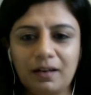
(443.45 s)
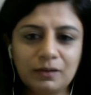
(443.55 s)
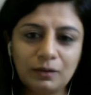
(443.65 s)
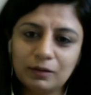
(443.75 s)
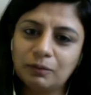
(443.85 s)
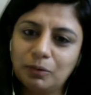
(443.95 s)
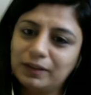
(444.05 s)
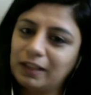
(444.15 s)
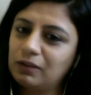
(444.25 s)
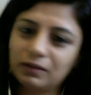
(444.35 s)
It's also a
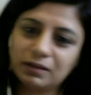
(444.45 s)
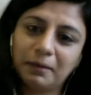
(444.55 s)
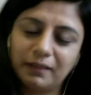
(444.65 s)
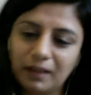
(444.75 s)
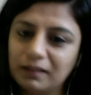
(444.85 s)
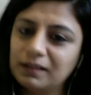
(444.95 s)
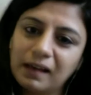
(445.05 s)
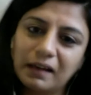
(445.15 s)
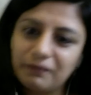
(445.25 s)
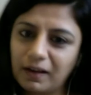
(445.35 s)
book that talks about the other
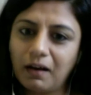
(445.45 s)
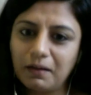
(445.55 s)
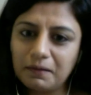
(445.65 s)
side of the gun.